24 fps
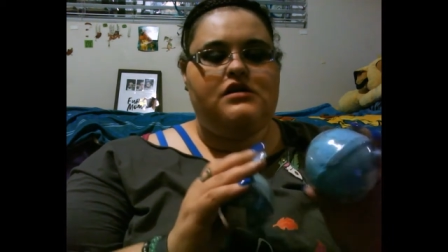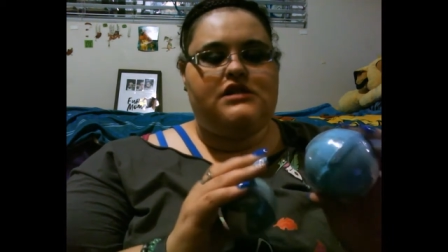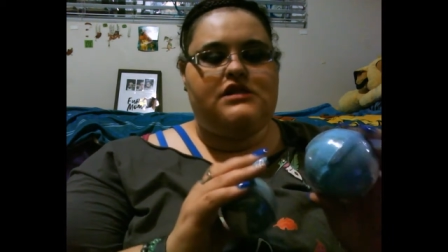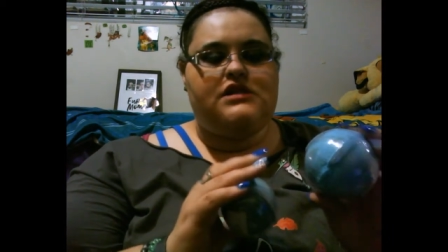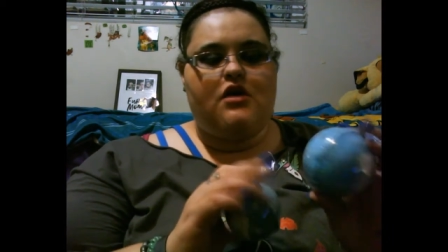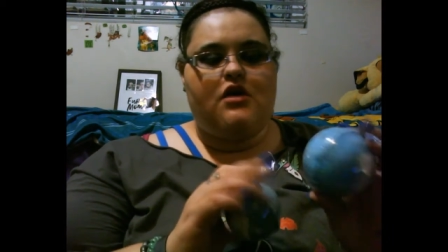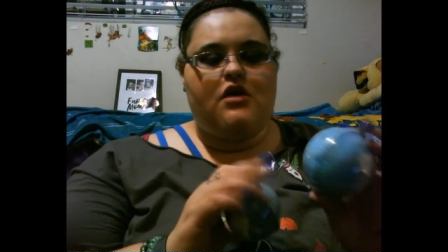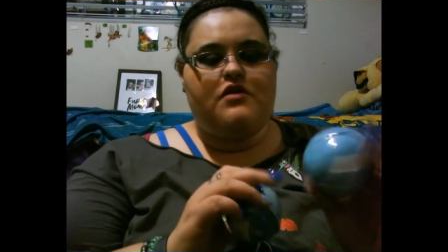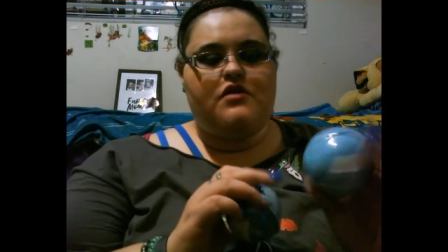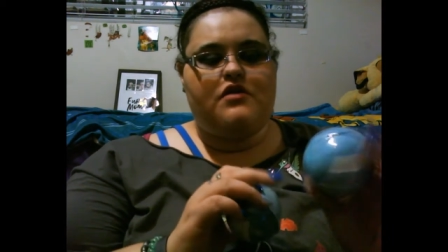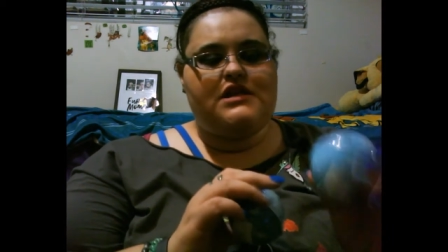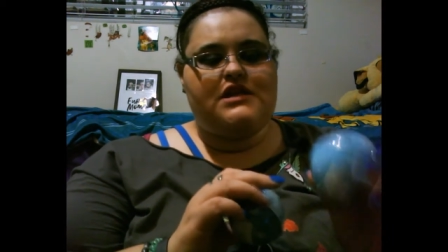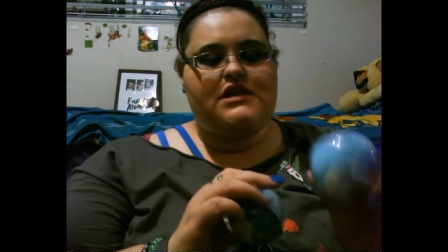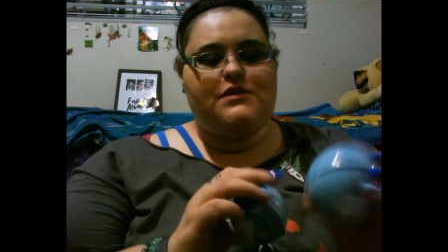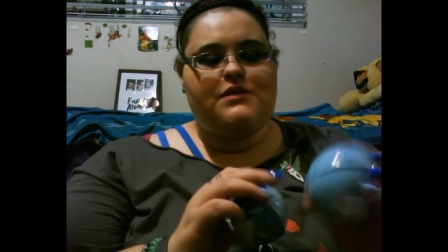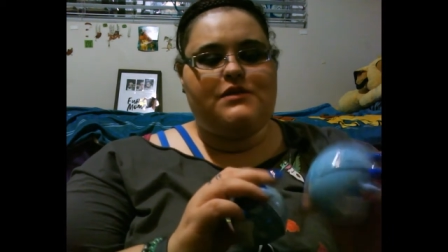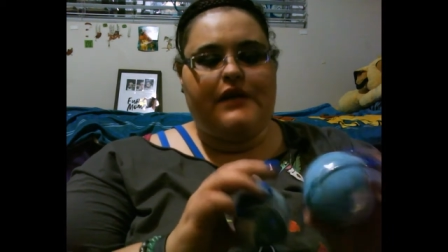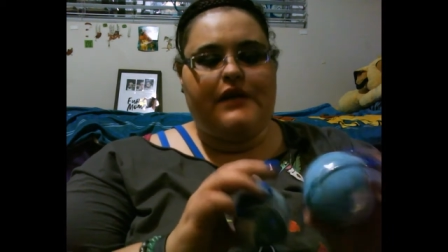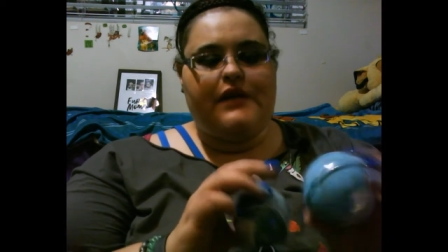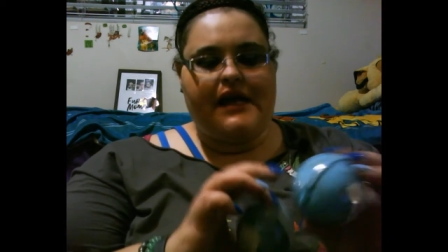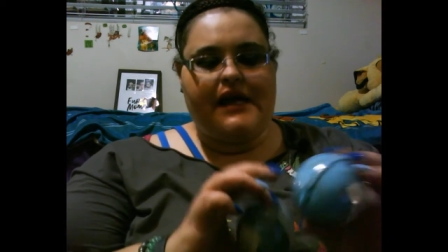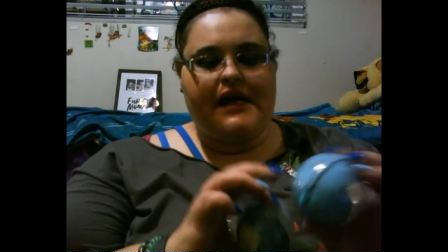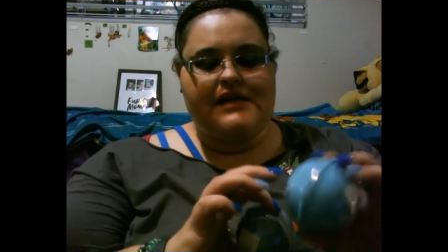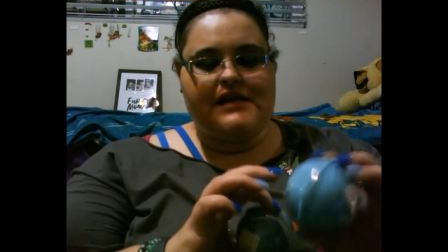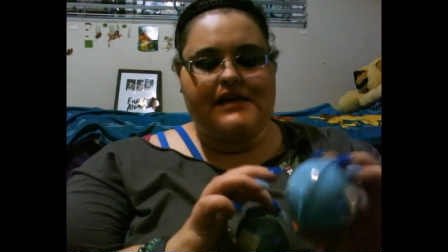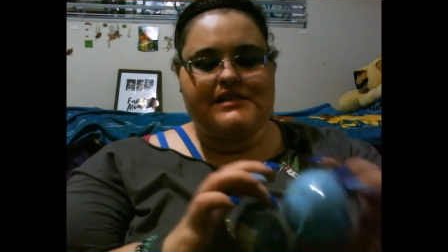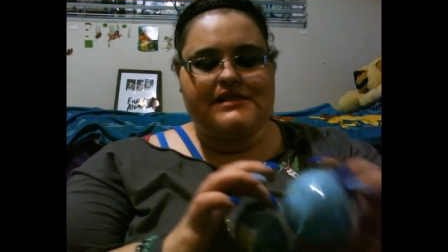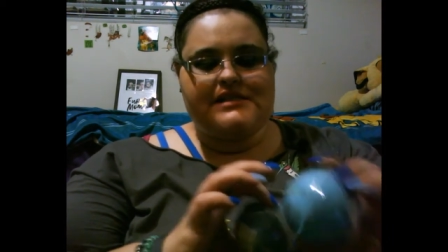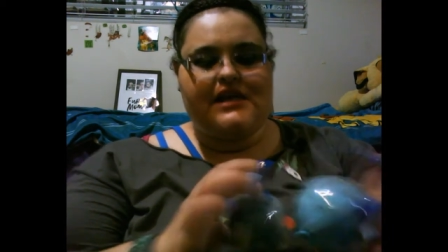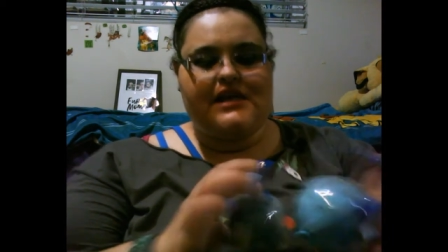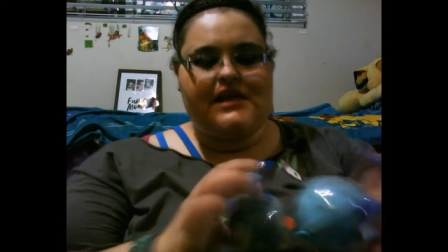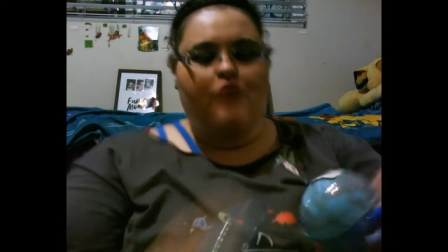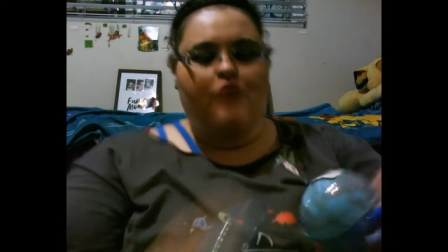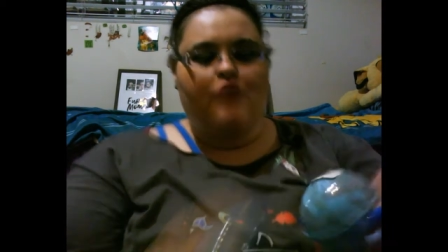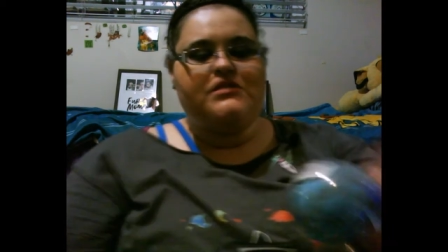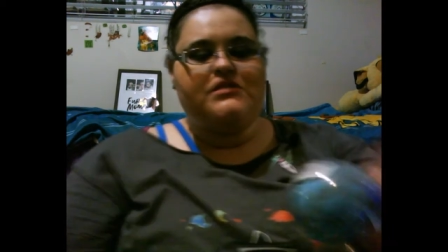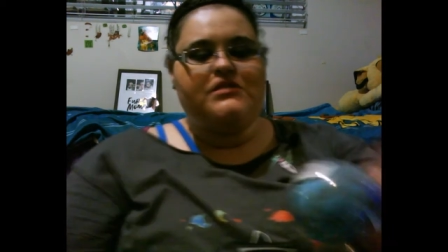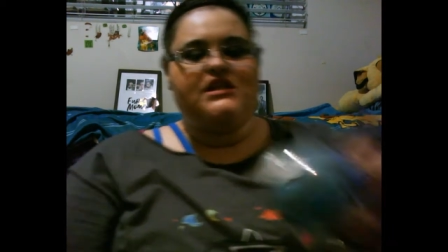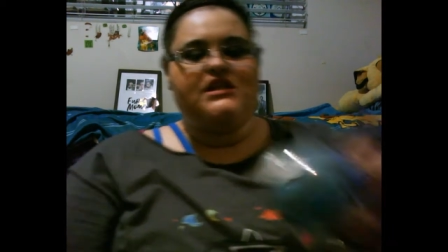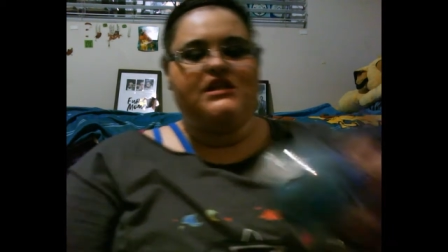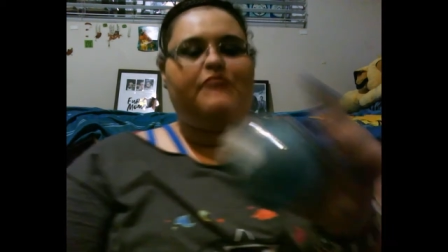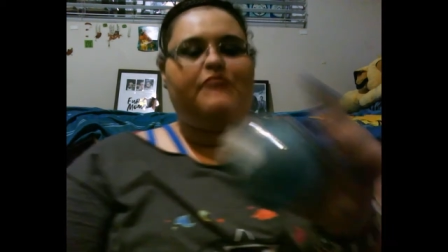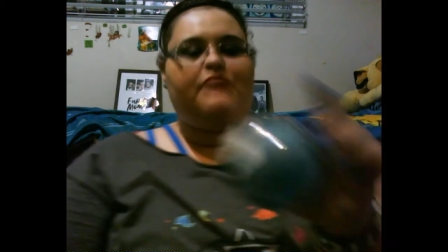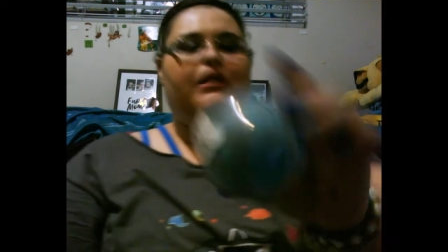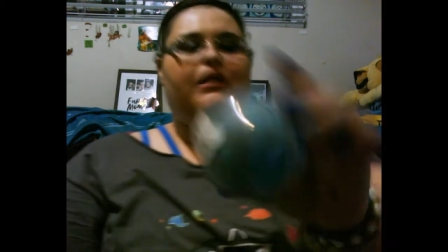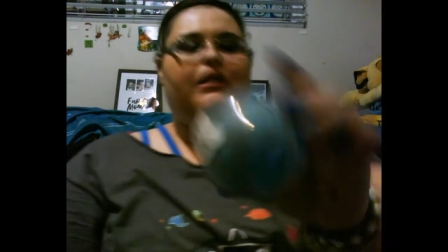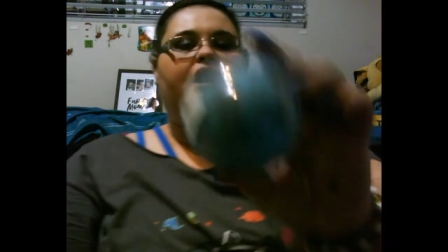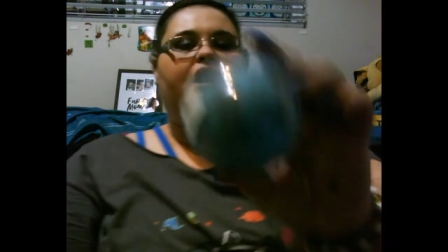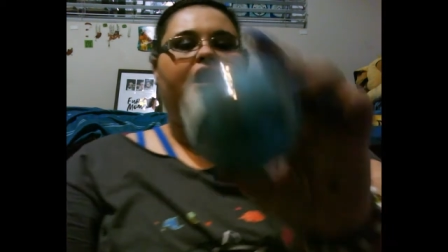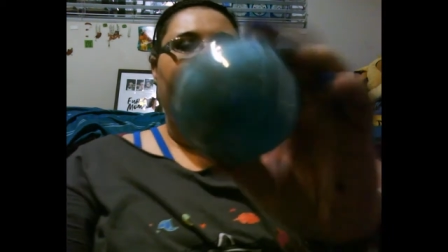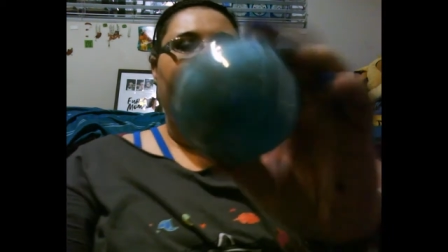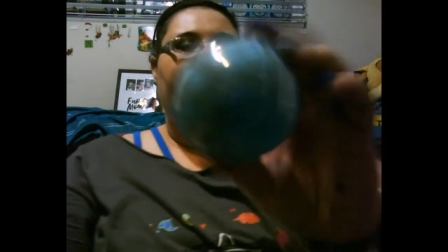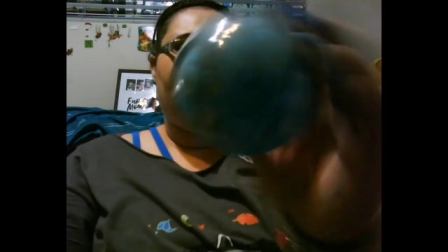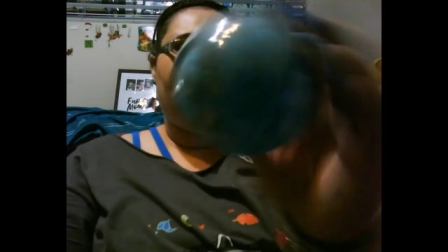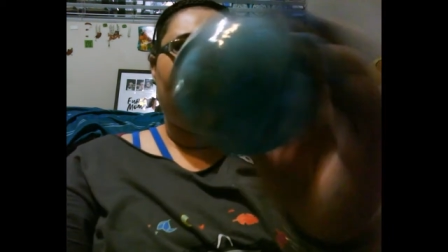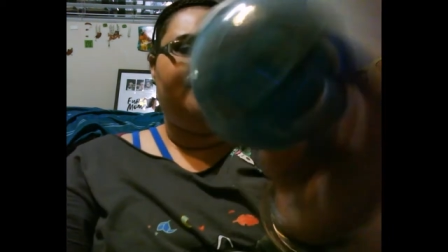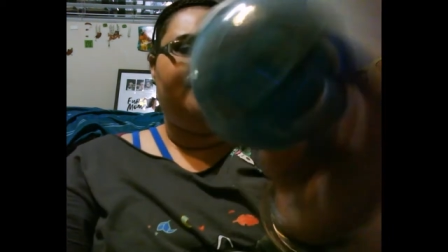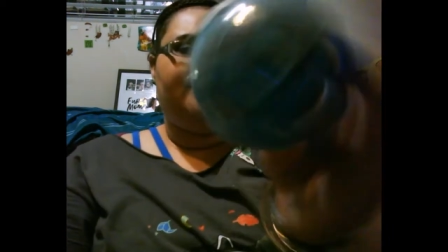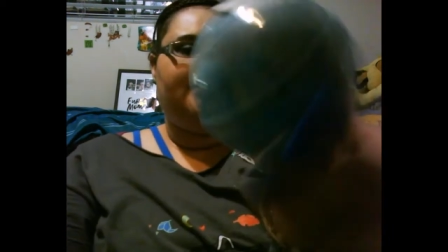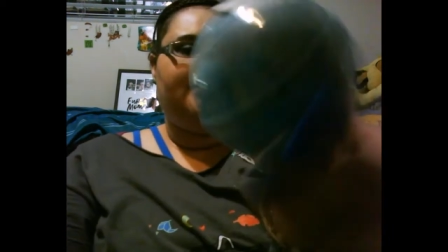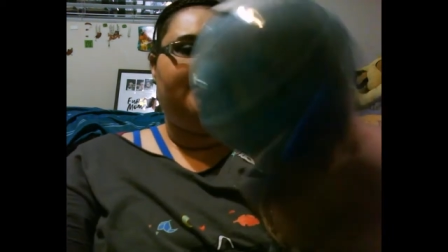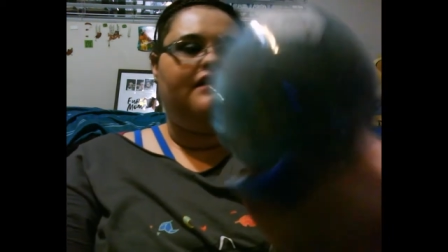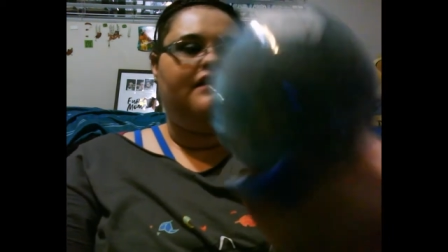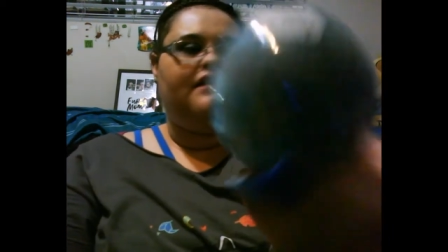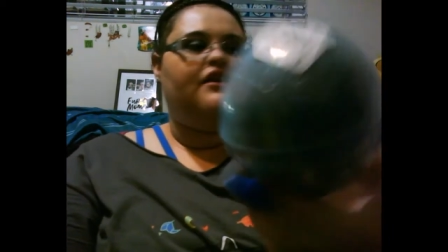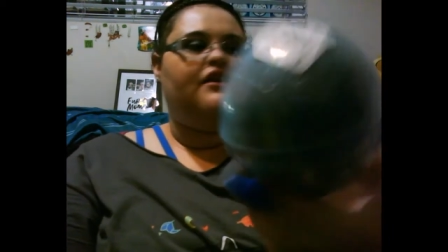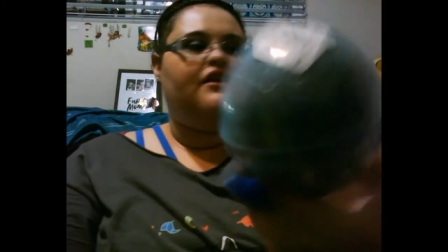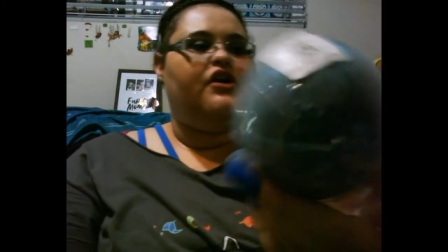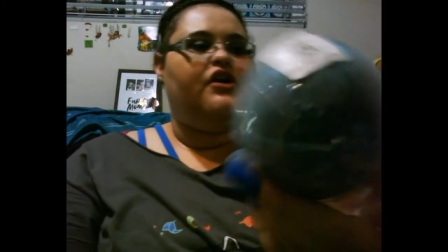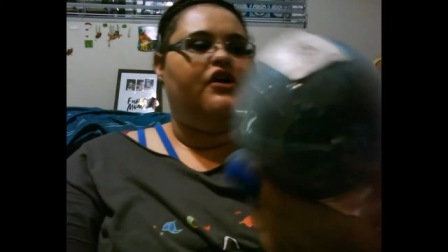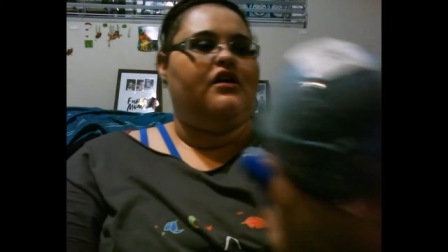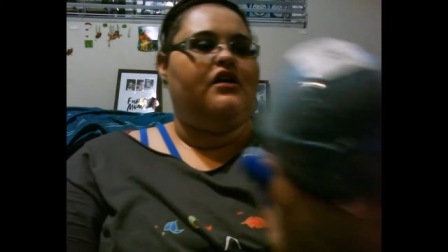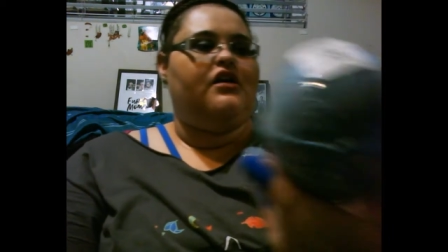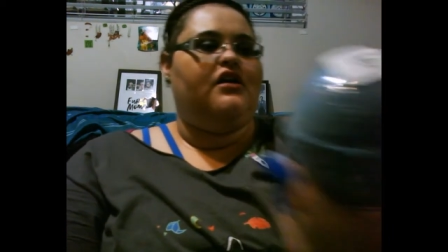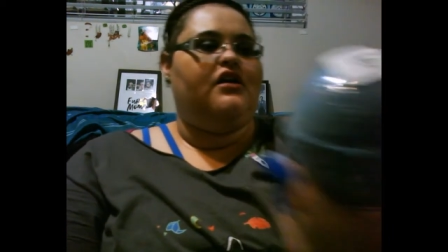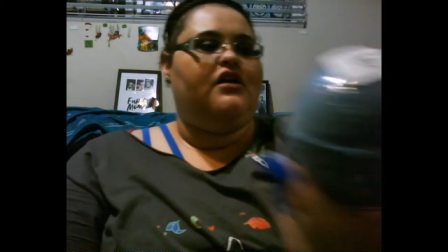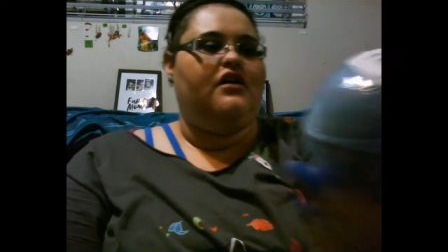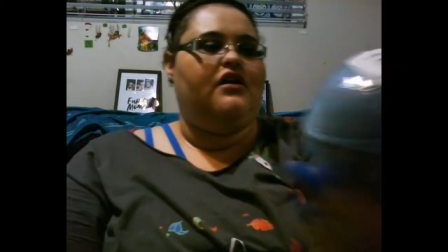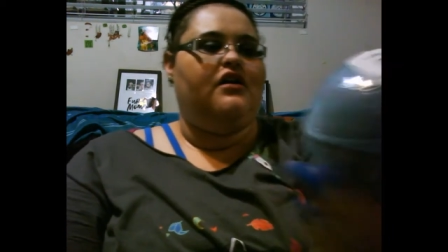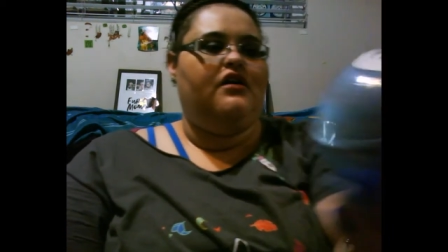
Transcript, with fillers: So this one has almost like planet look.